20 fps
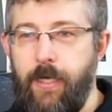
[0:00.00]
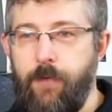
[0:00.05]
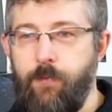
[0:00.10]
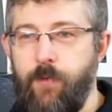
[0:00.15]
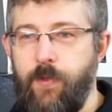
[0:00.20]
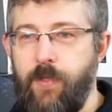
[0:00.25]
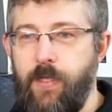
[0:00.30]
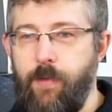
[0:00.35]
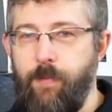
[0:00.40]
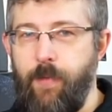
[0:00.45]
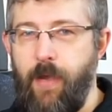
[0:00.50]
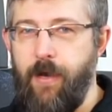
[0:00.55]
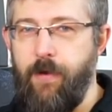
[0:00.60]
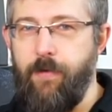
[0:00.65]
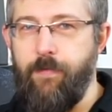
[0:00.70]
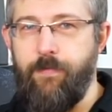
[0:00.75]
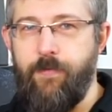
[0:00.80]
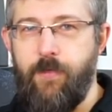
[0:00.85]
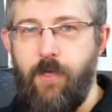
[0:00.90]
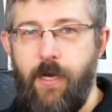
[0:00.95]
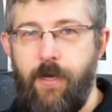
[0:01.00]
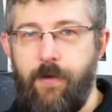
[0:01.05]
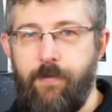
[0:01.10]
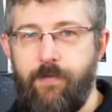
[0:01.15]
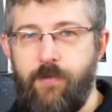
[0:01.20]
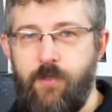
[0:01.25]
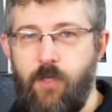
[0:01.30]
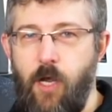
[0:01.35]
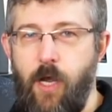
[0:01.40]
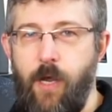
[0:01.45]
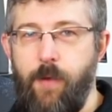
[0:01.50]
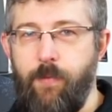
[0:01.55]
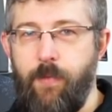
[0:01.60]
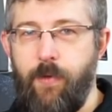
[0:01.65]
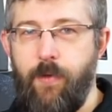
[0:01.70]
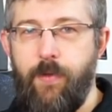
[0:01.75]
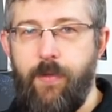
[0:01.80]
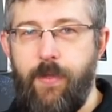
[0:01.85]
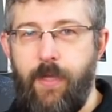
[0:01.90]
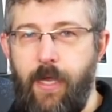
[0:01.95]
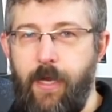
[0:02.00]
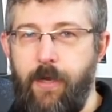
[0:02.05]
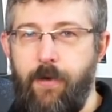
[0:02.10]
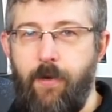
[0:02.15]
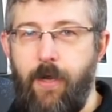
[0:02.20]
with the amount of kind of time that